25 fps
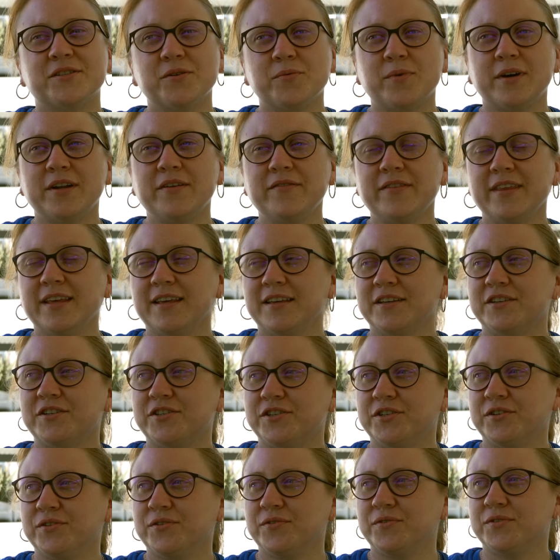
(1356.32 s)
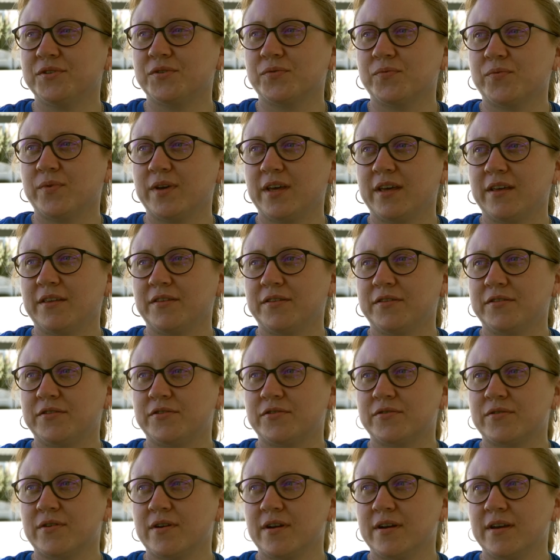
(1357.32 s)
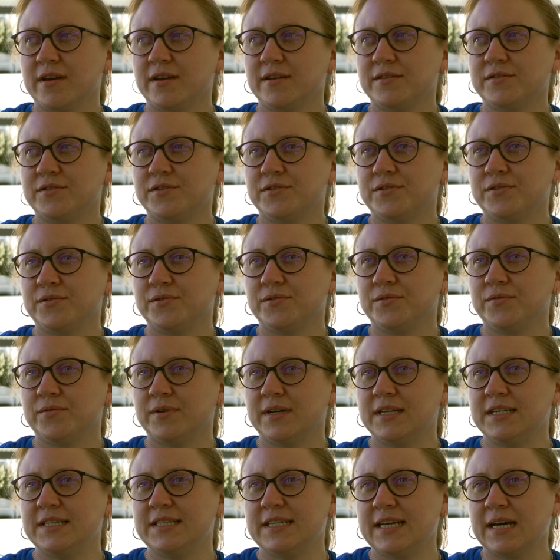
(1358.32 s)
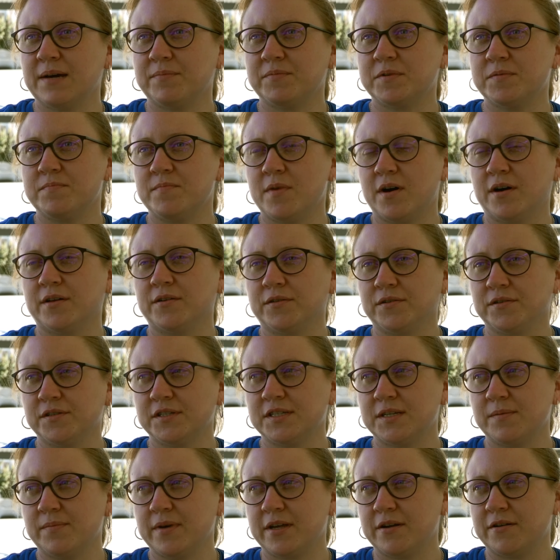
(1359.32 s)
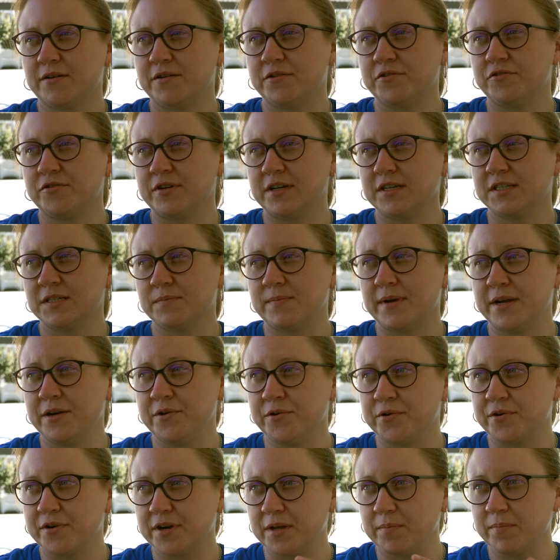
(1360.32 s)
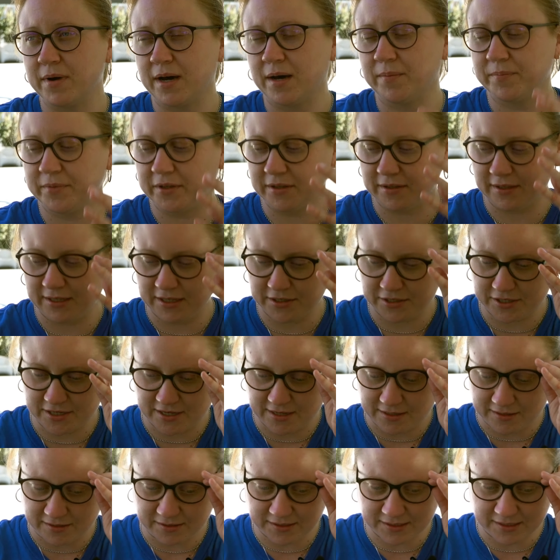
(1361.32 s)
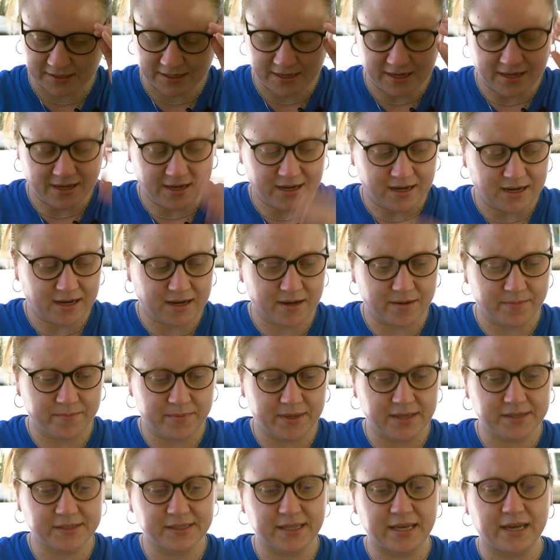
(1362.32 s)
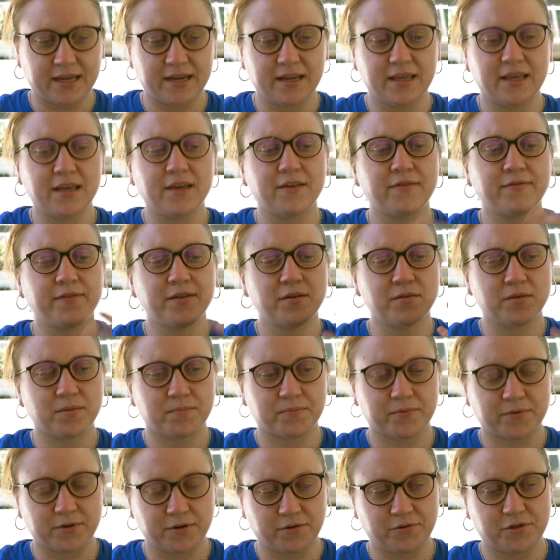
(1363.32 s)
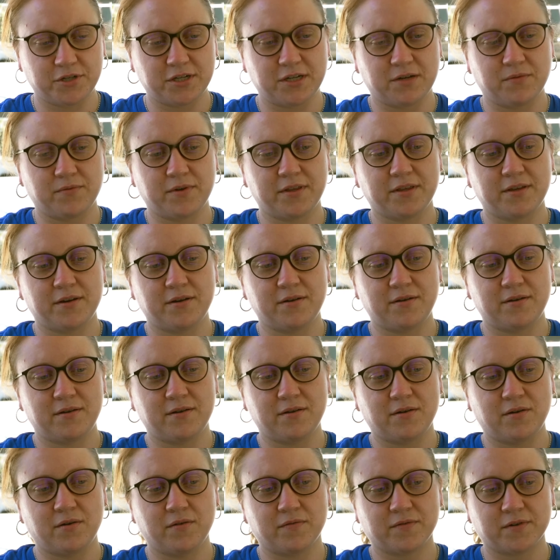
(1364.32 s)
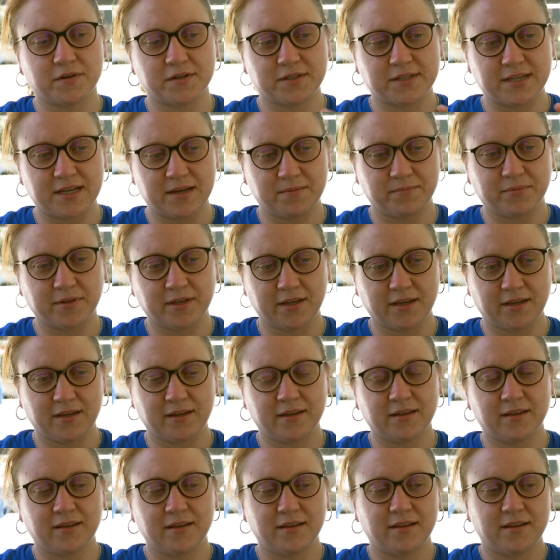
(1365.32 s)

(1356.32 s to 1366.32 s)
So one of the issues with trying to adapt models to better address minority populations is that if you approach it with an oversampling